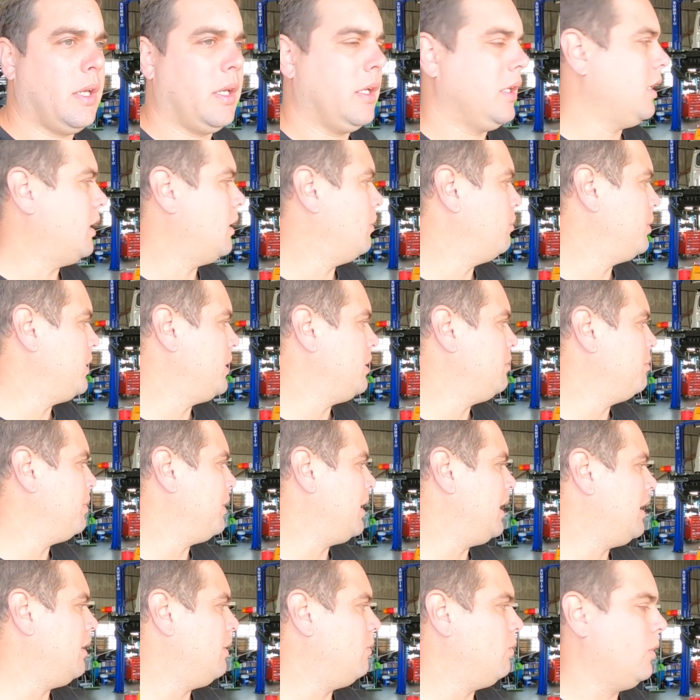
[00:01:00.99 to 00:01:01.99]
ARB
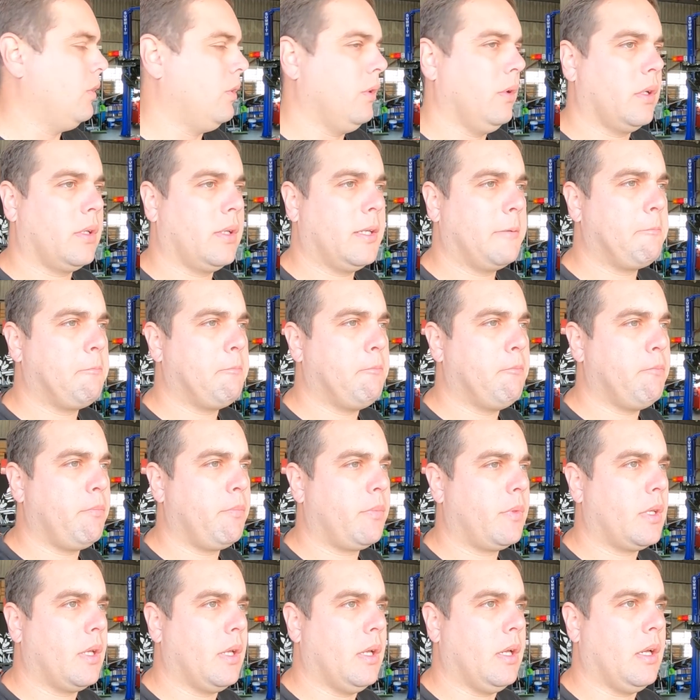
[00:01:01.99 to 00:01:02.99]
bar work.
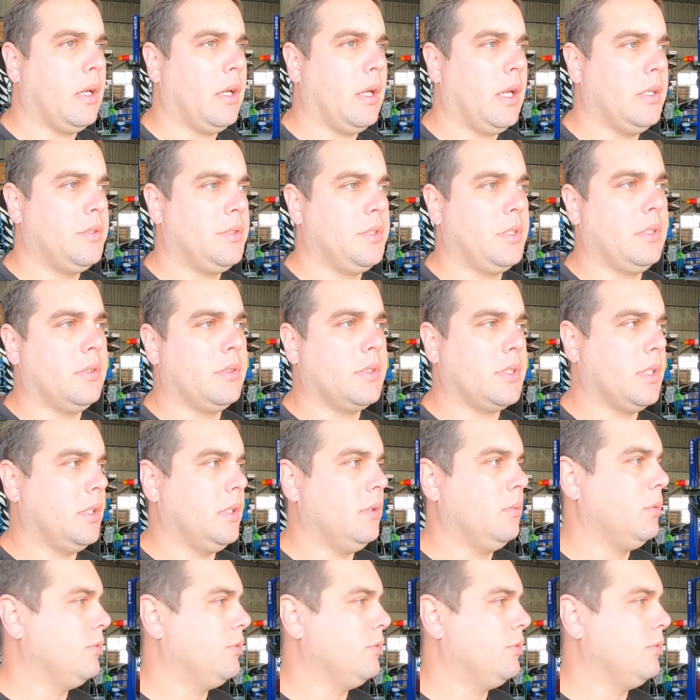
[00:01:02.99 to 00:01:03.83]
As you can see,